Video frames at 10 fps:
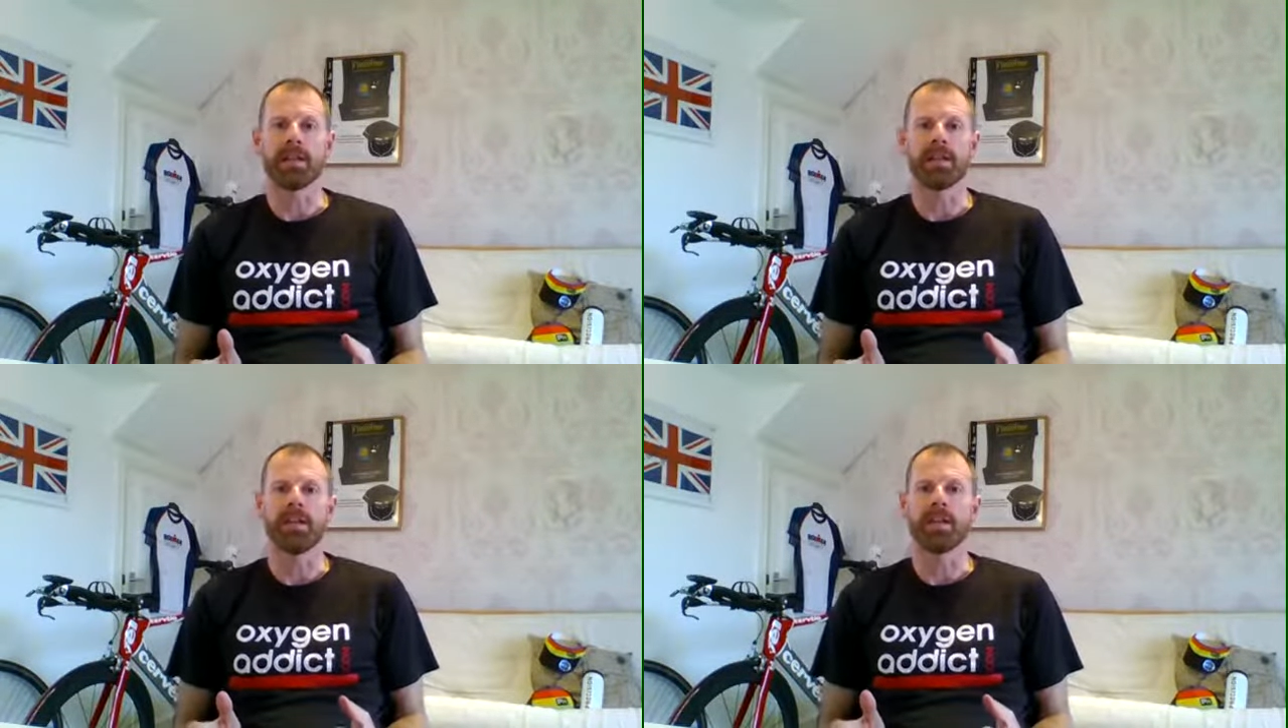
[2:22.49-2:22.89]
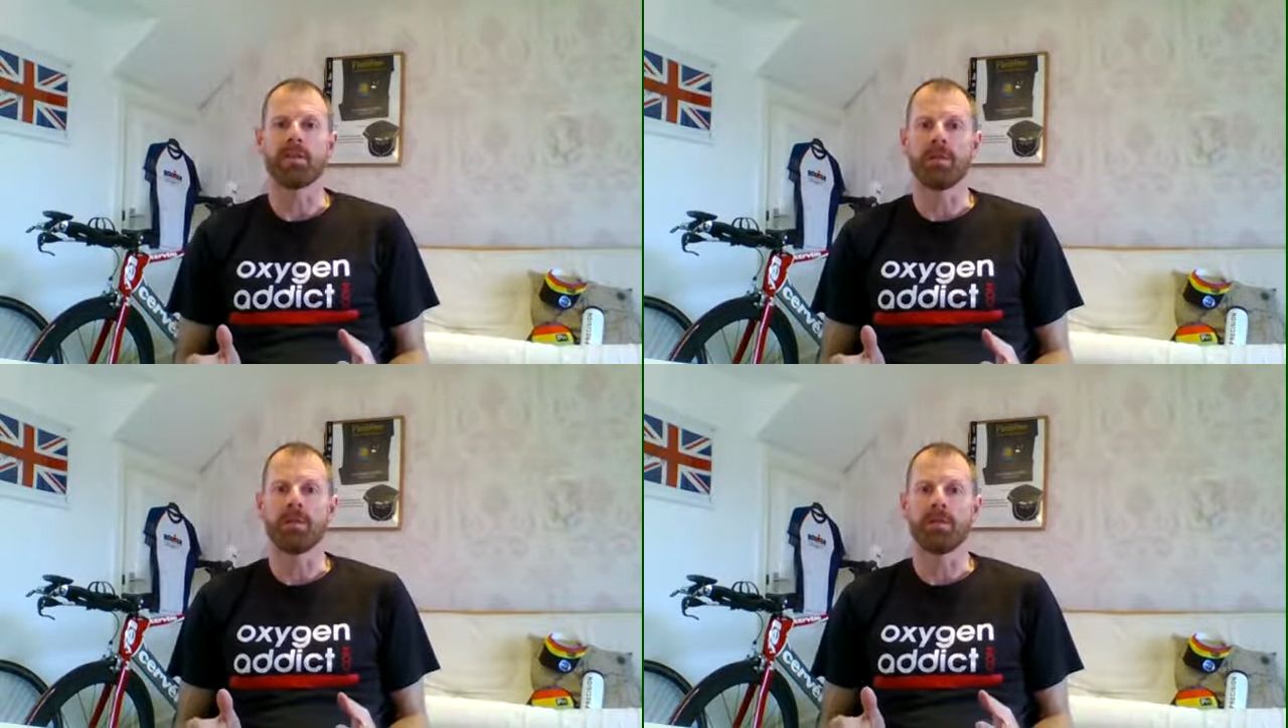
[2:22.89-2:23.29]
and you're going
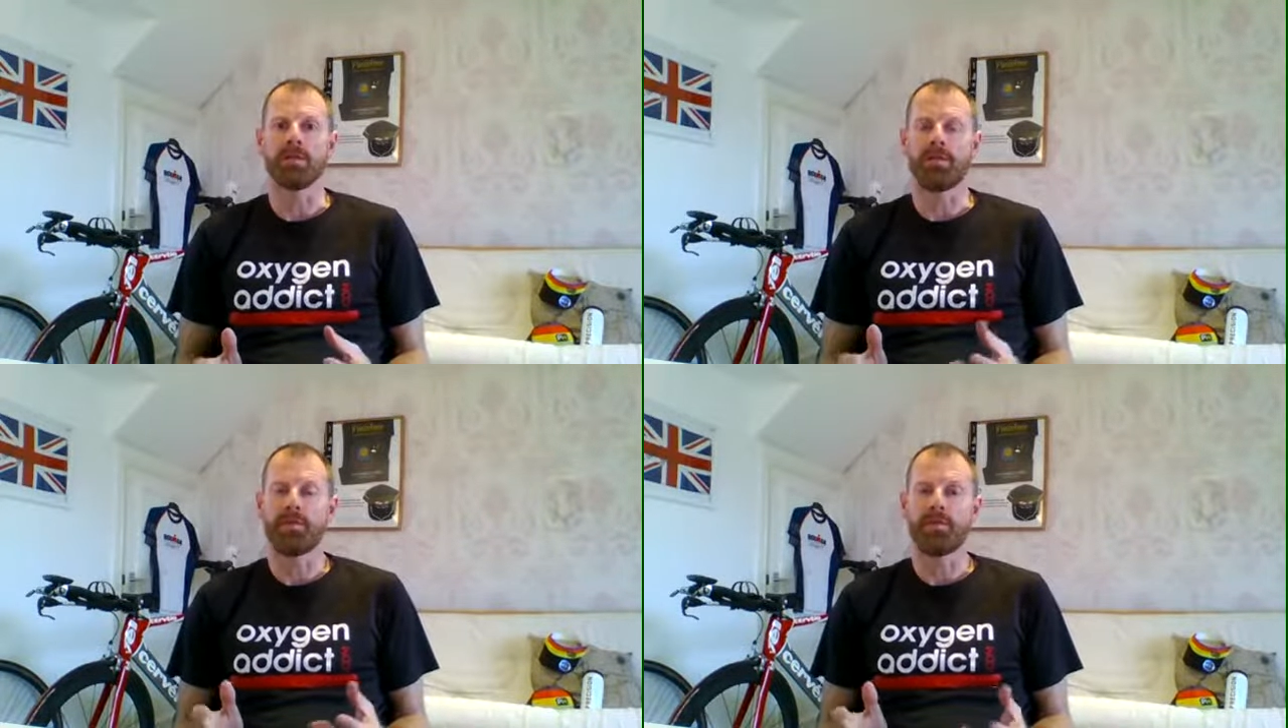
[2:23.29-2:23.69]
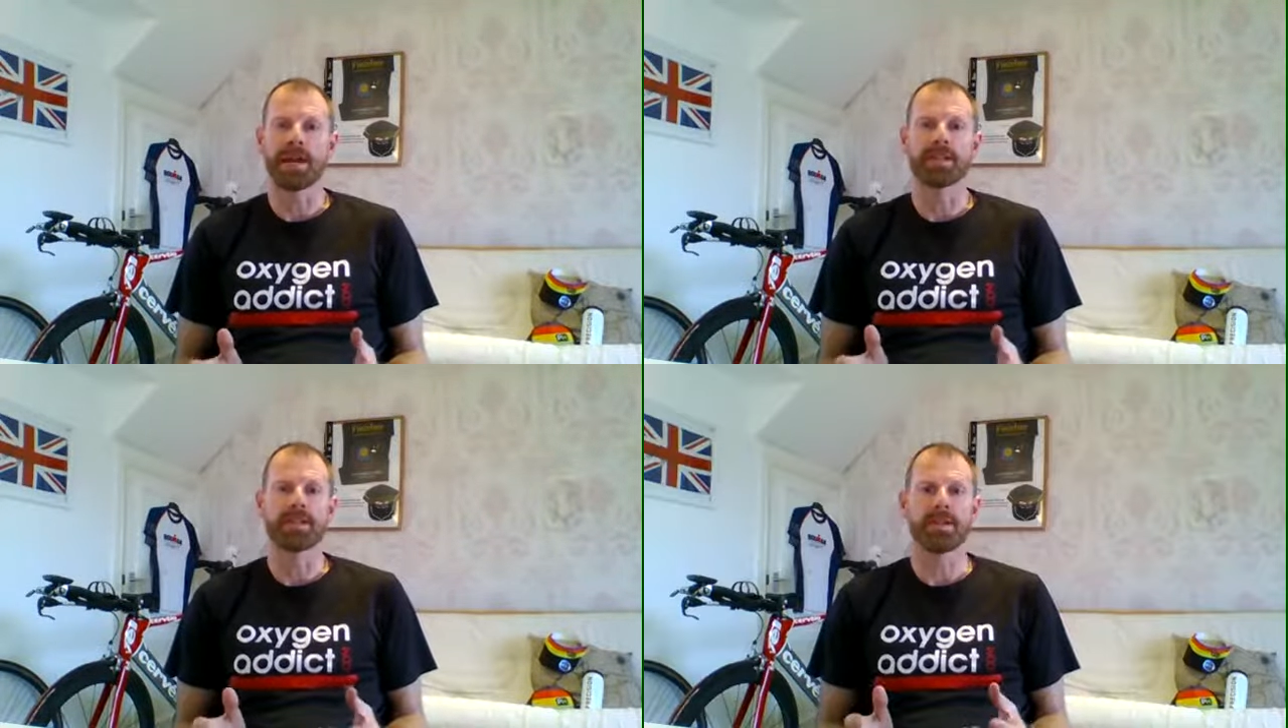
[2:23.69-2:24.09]
to run
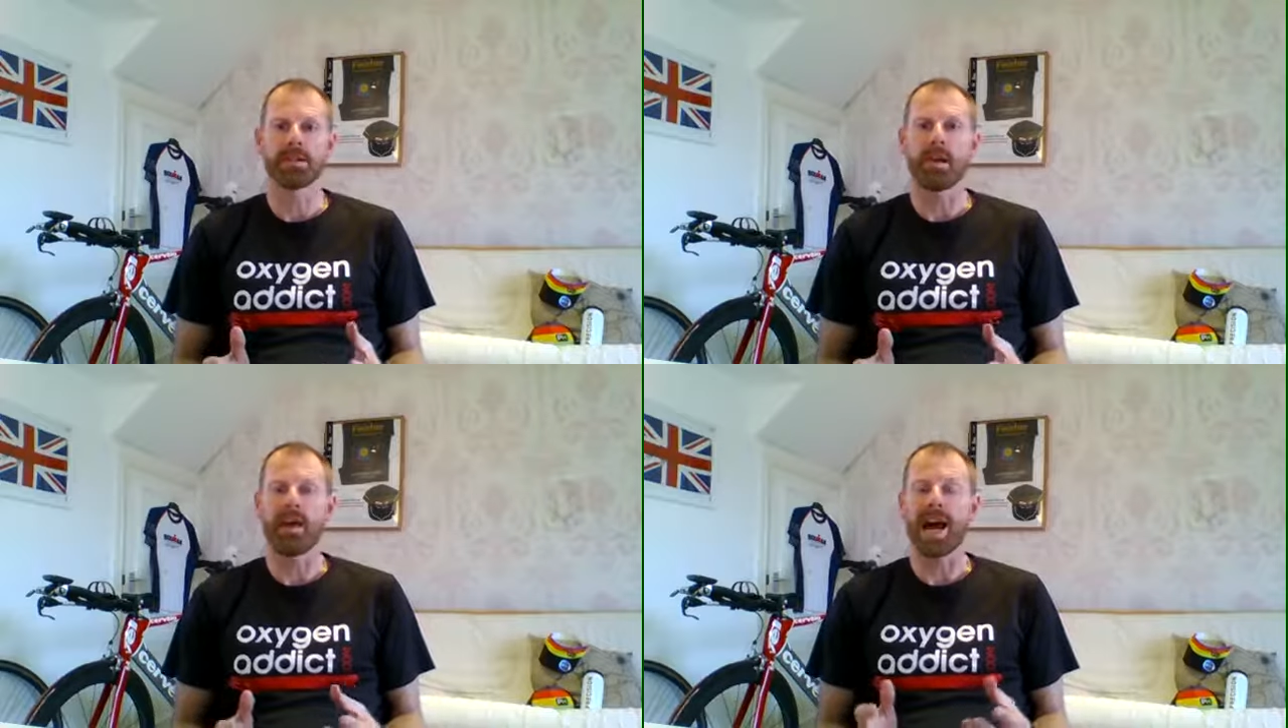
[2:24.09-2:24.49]
fast, so